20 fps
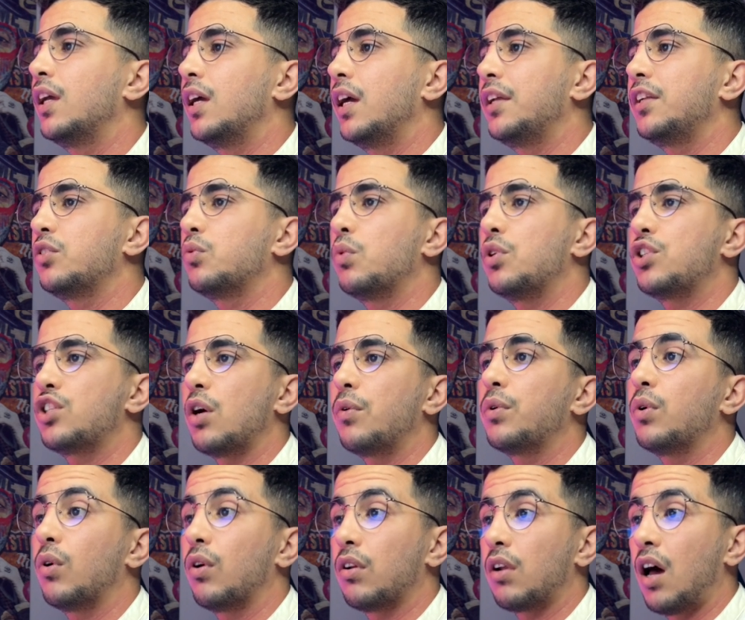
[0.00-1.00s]
and it will show
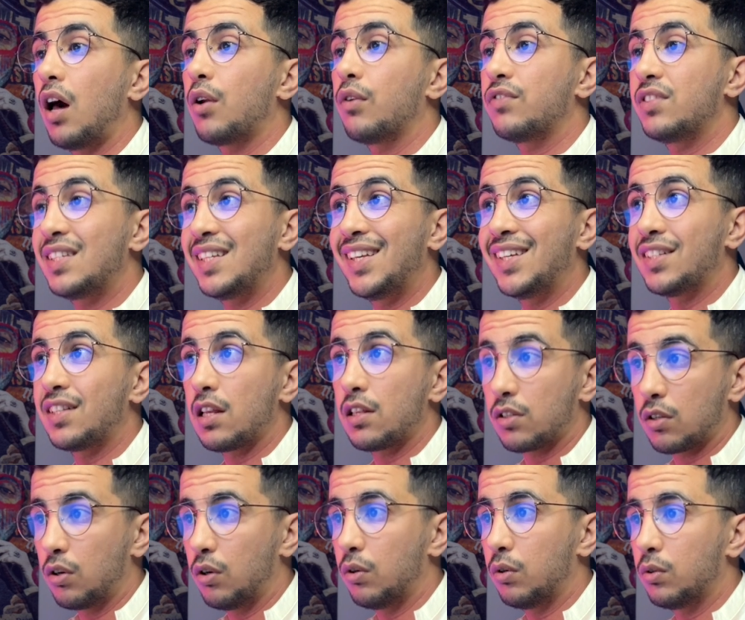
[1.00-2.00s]
you a lot of CSS
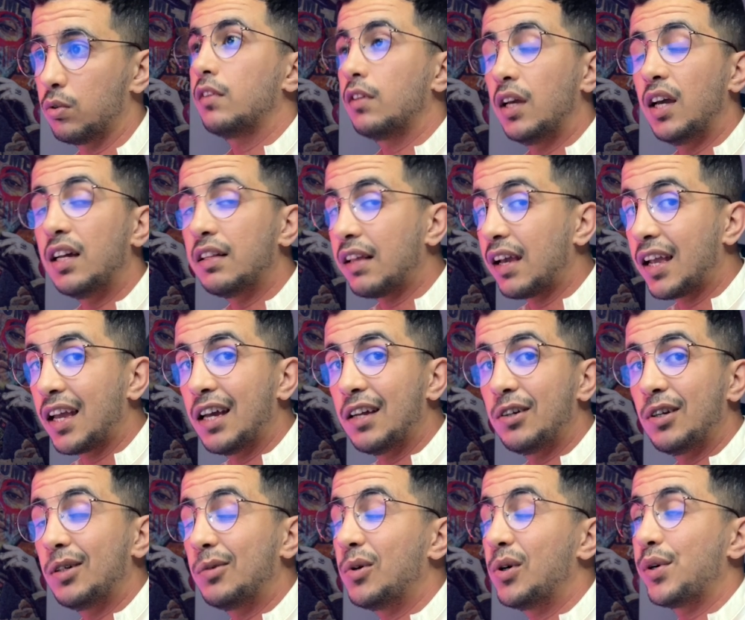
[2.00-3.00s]
code. And again,
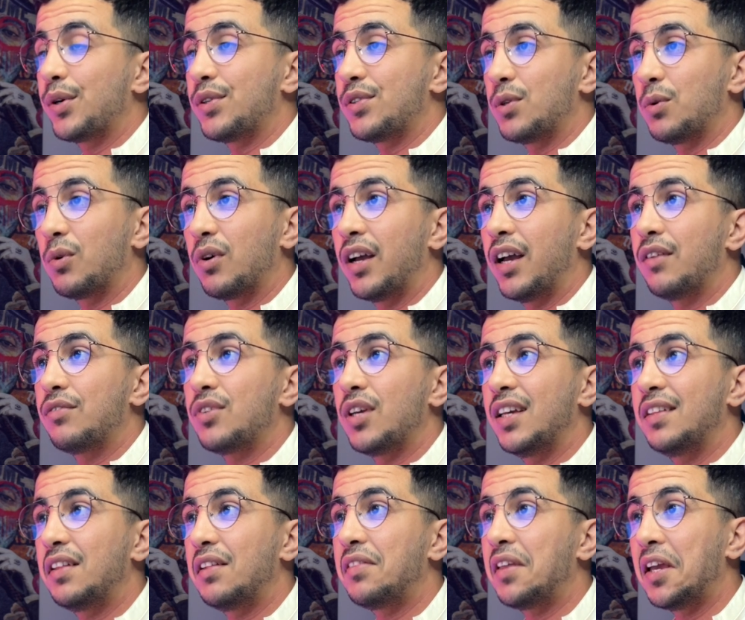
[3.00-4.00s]
no worries, you won't have to
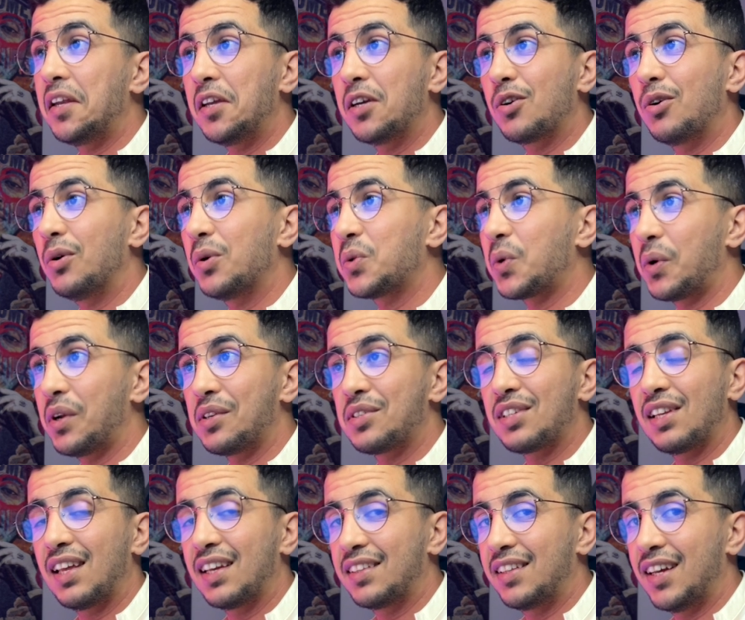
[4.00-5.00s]
edit any code or anything
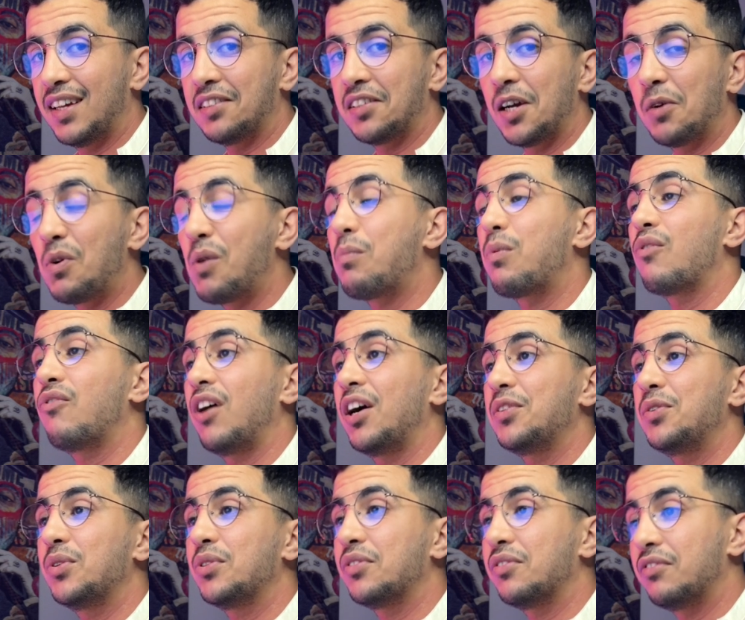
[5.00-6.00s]
like that. I will provide
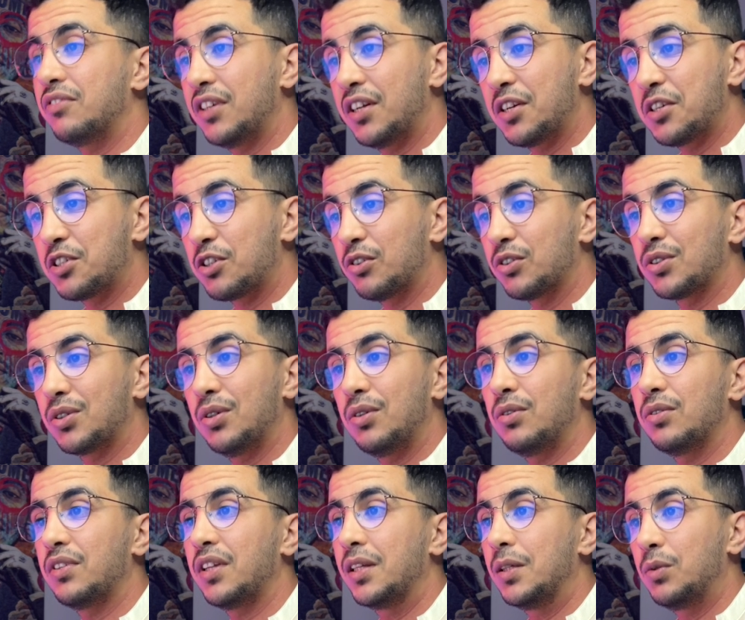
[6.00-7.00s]
you the very short
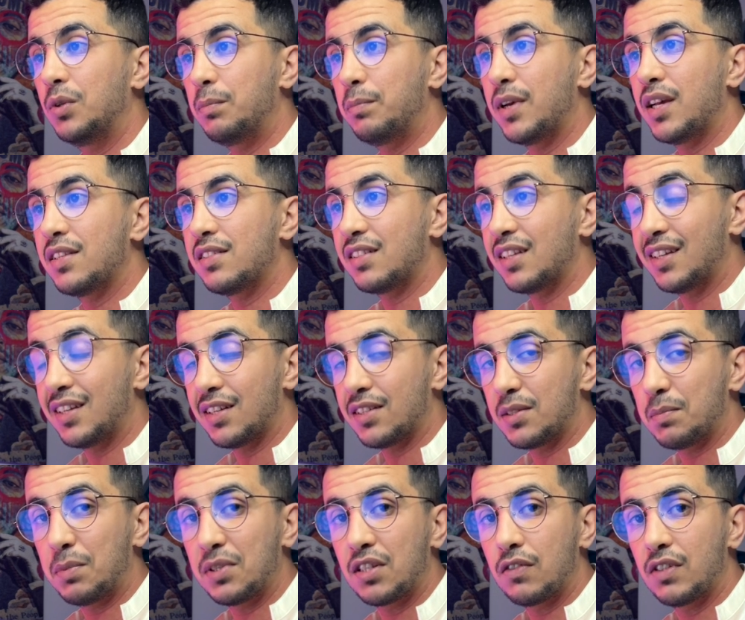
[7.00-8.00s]
code that you will paste in a
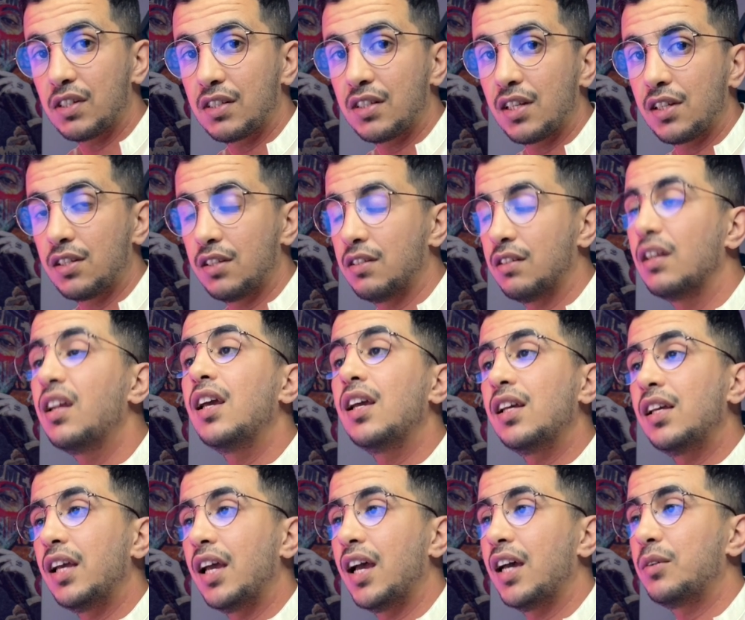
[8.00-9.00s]
specific section
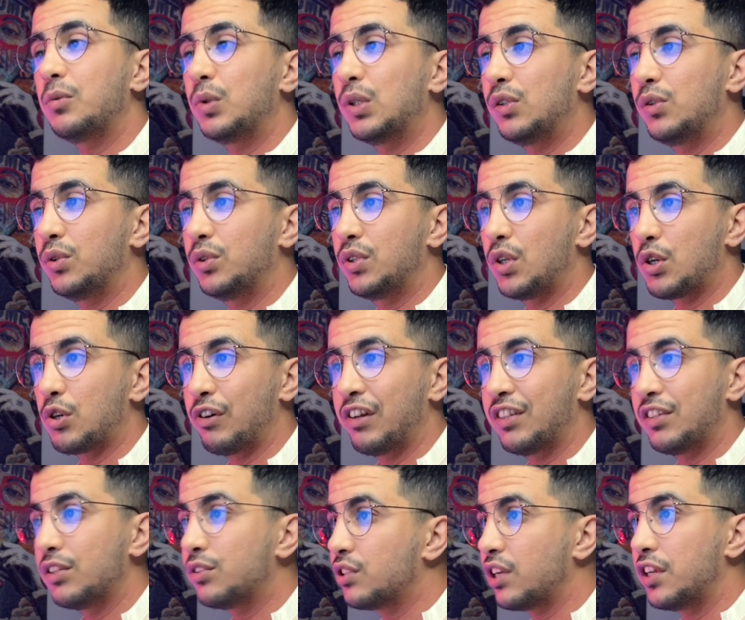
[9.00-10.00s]
and will do the trick
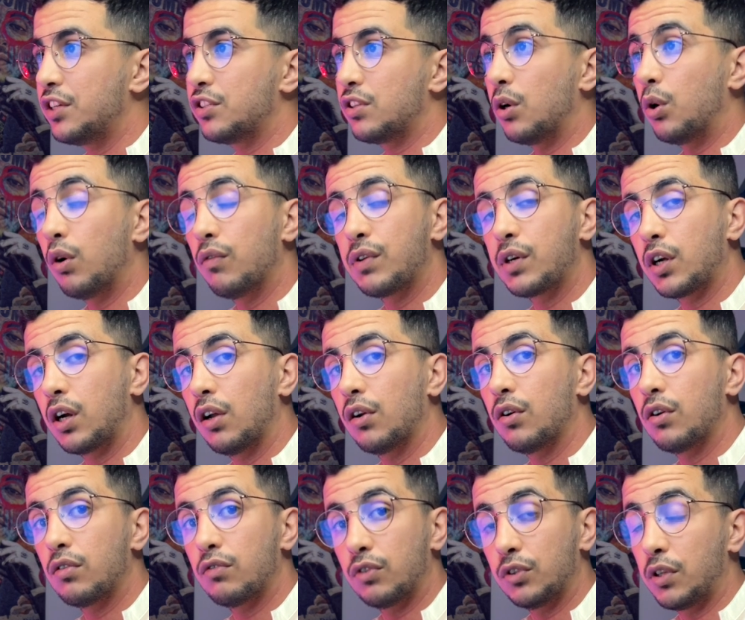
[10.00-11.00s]
to change the hover
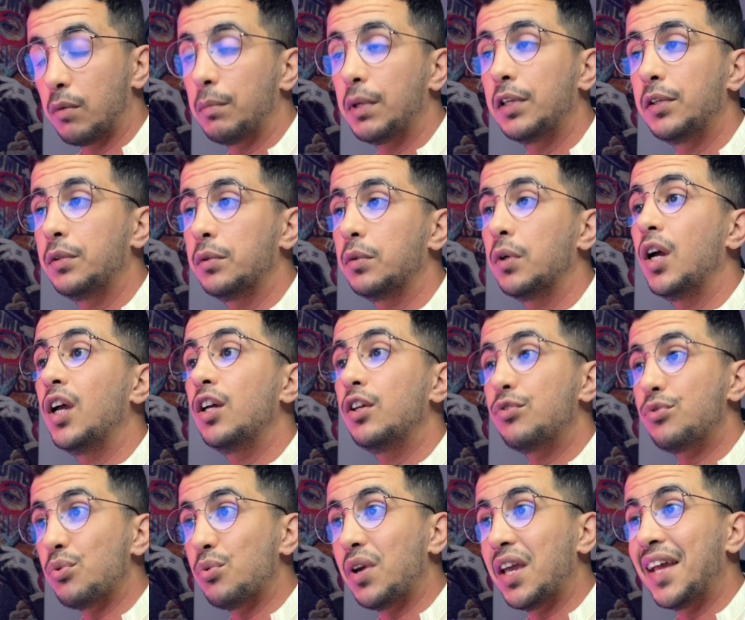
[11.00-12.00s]
color for the menu
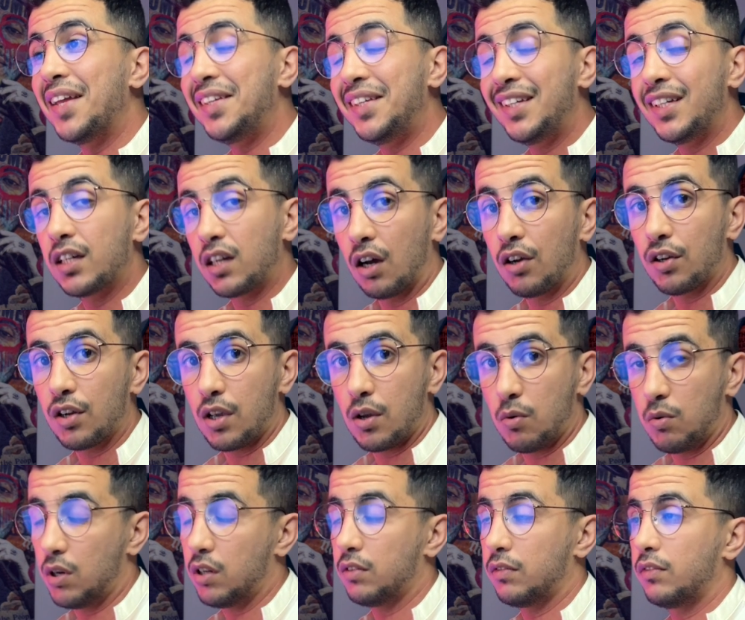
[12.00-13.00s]
to any color you
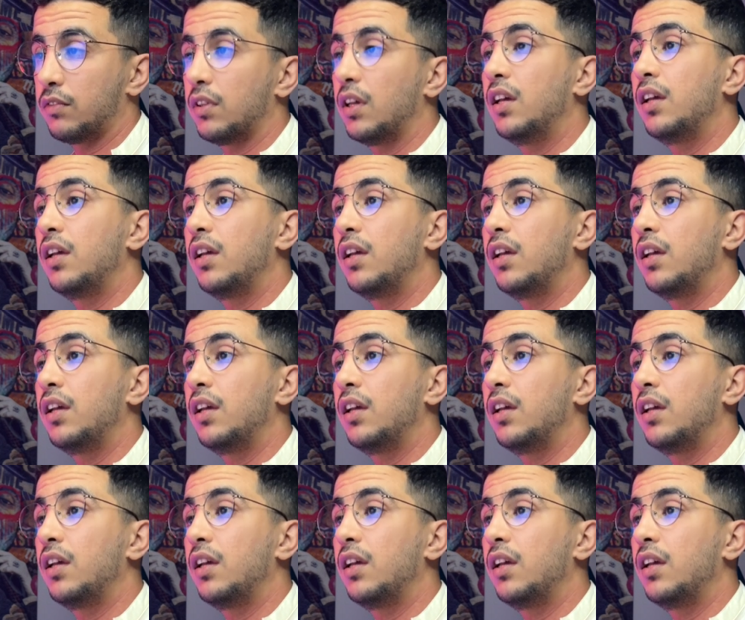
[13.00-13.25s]
want.